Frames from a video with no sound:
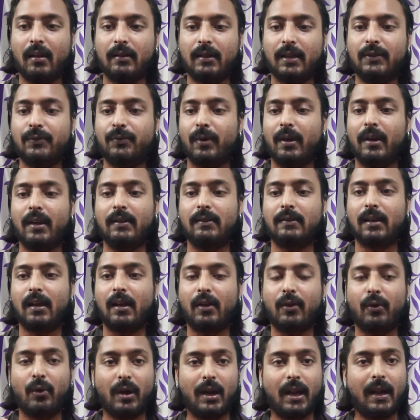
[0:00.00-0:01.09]
This one is a
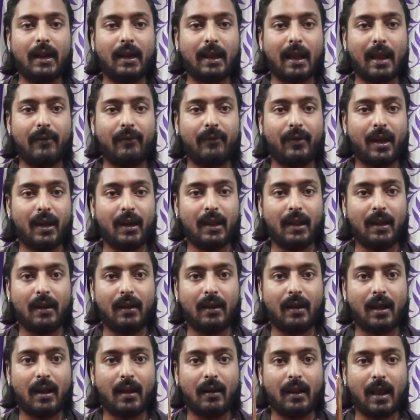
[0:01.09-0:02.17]
golden cap variant,
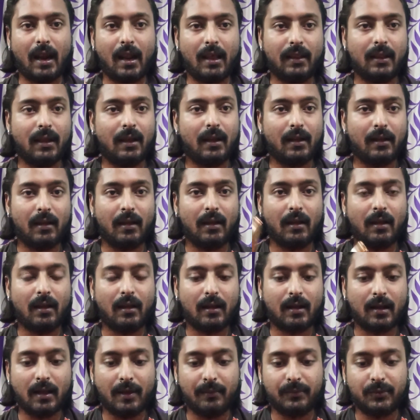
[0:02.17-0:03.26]
and another
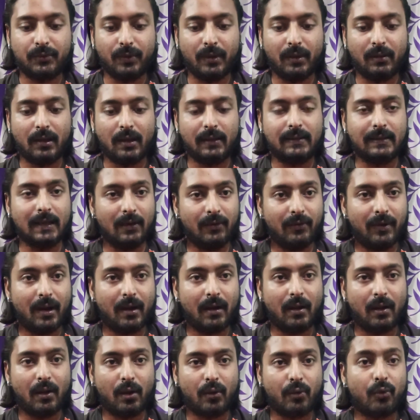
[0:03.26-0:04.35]
comes with a silver
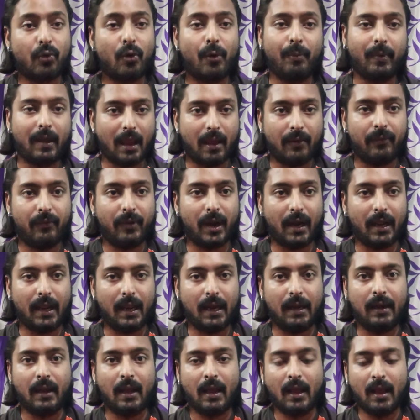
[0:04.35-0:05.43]
or chrome cap
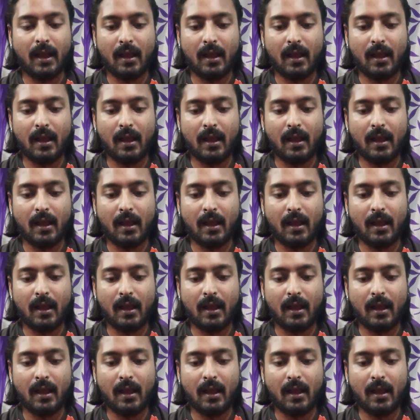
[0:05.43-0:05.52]
variant.